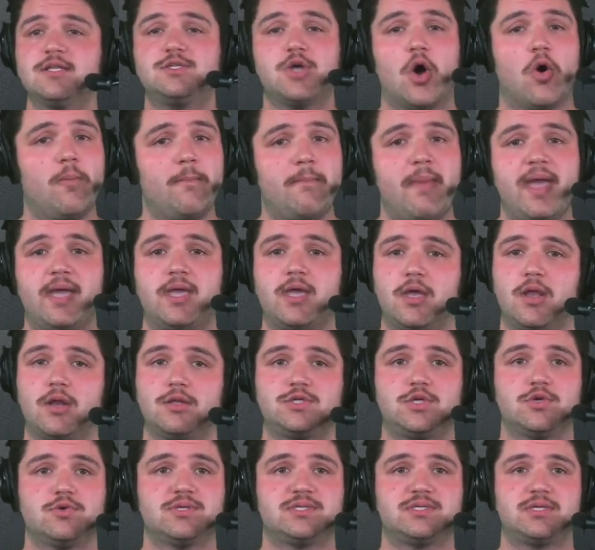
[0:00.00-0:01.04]
Don't make it
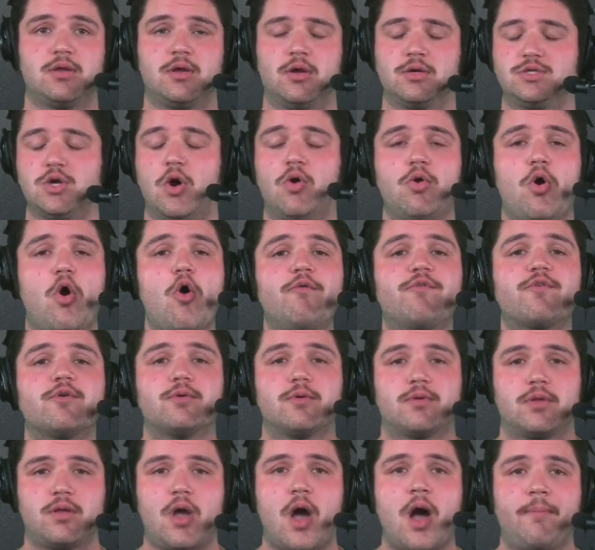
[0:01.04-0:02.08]
too, or don't
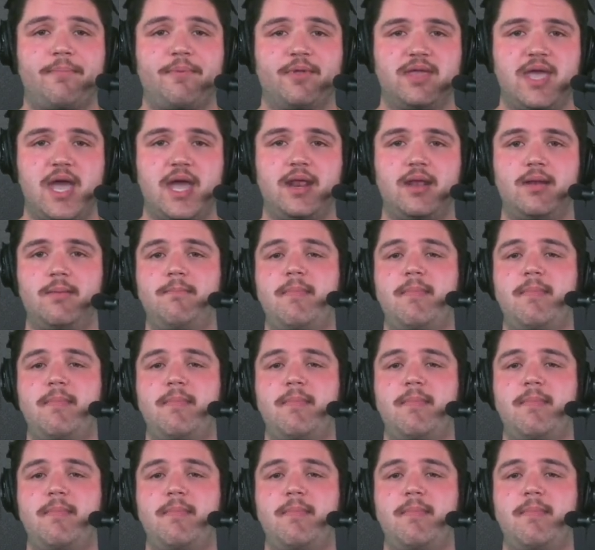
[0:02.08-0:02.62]
overcomplicate it.